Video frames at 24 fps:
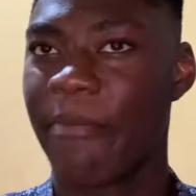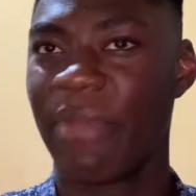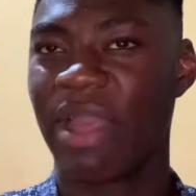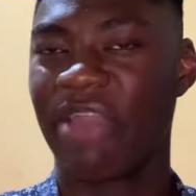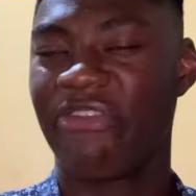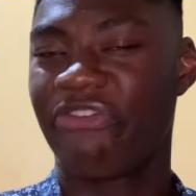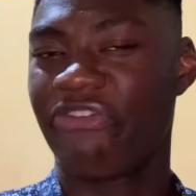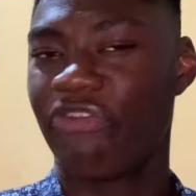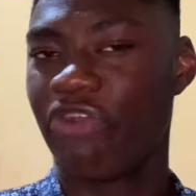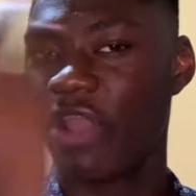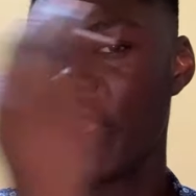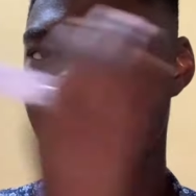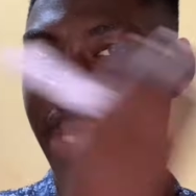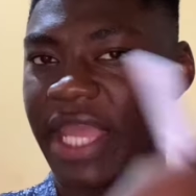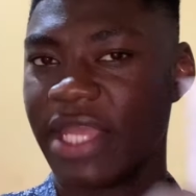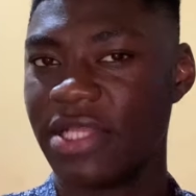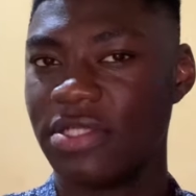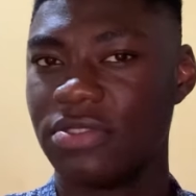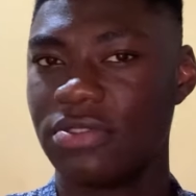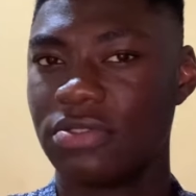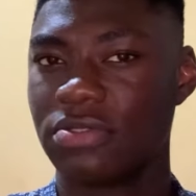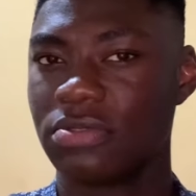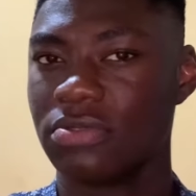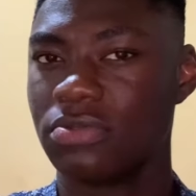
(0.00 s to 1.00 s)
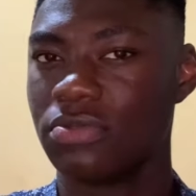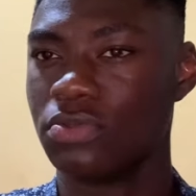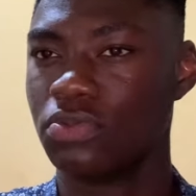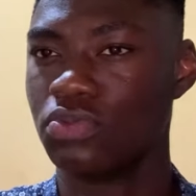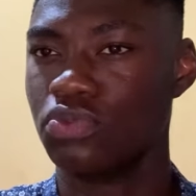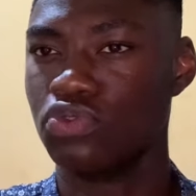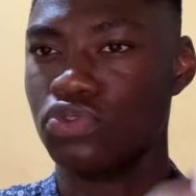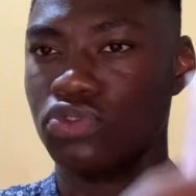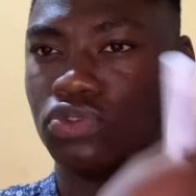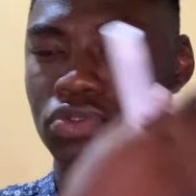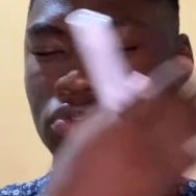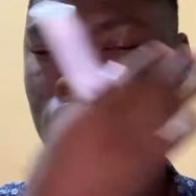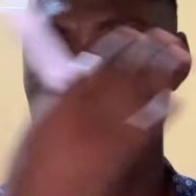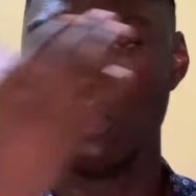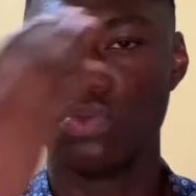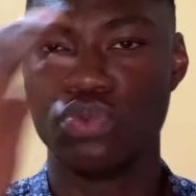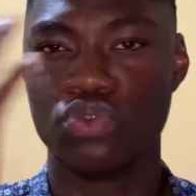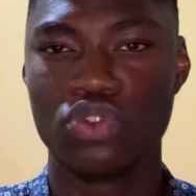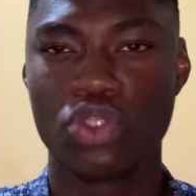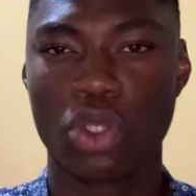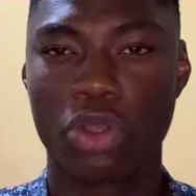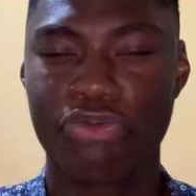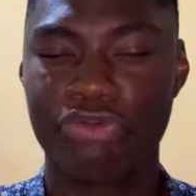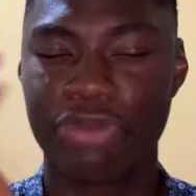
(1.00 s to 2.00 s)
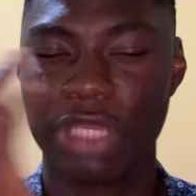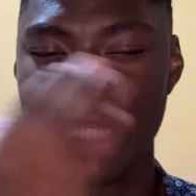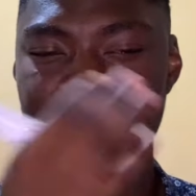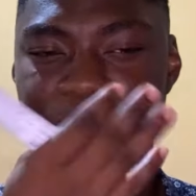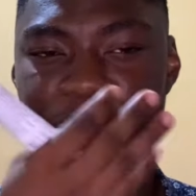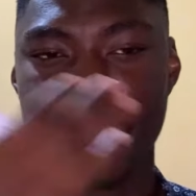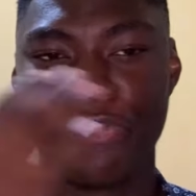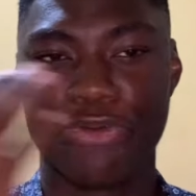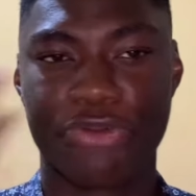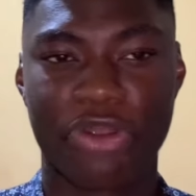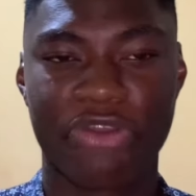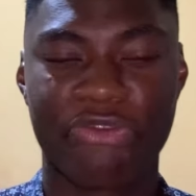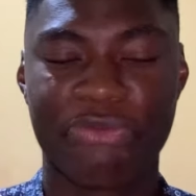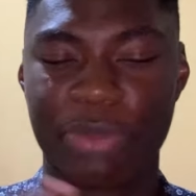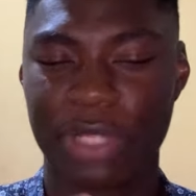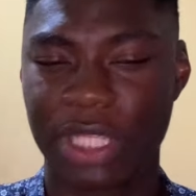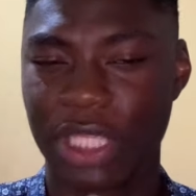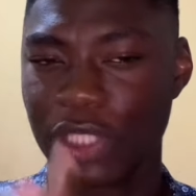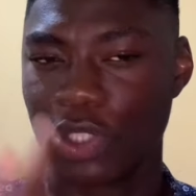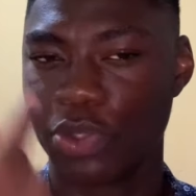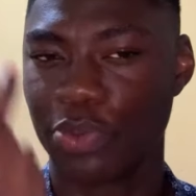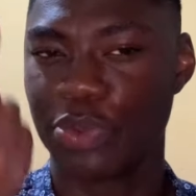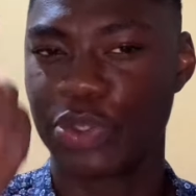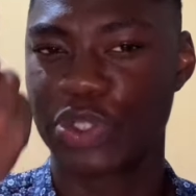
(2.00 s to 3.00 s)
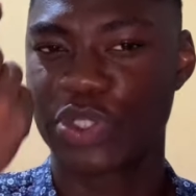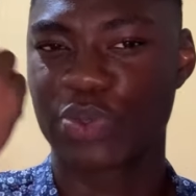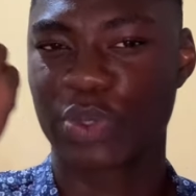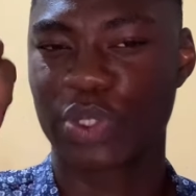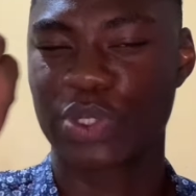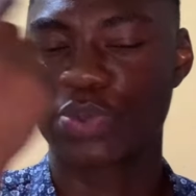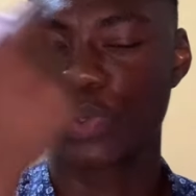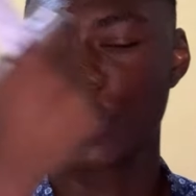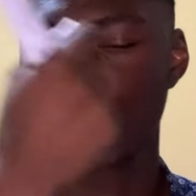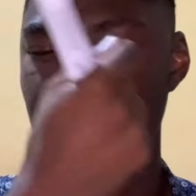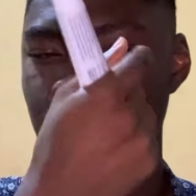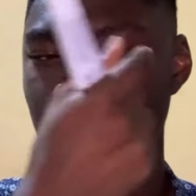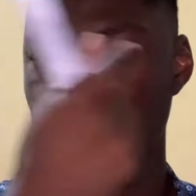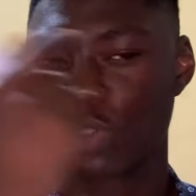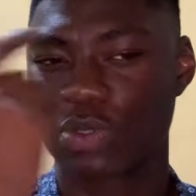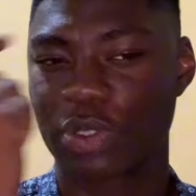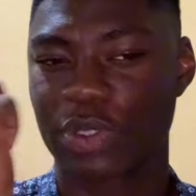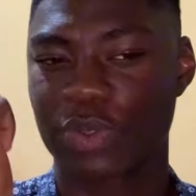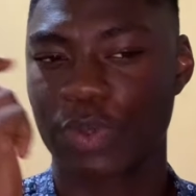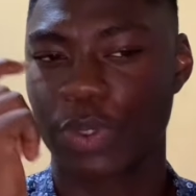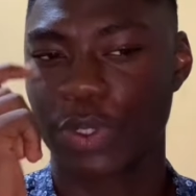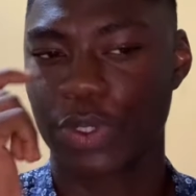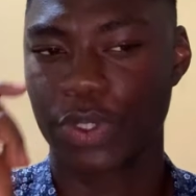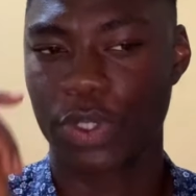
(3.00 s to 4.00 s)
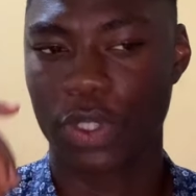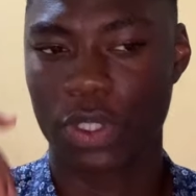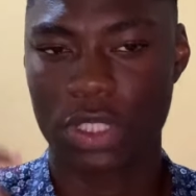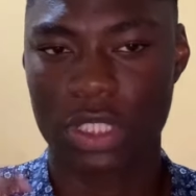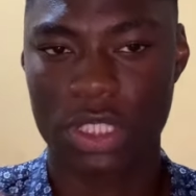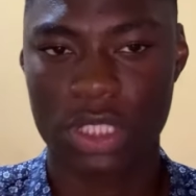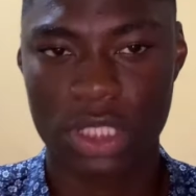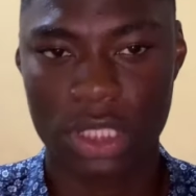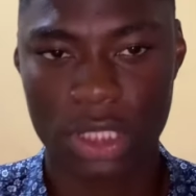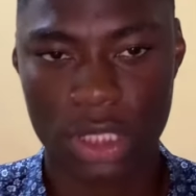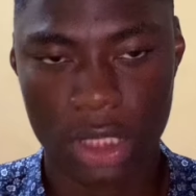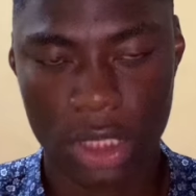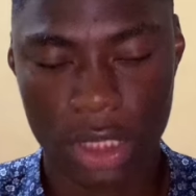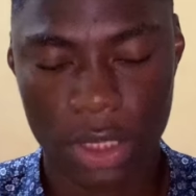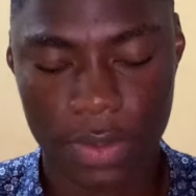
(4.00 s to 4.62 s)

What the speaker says: my forehead will not really be rough, but there will be small dots.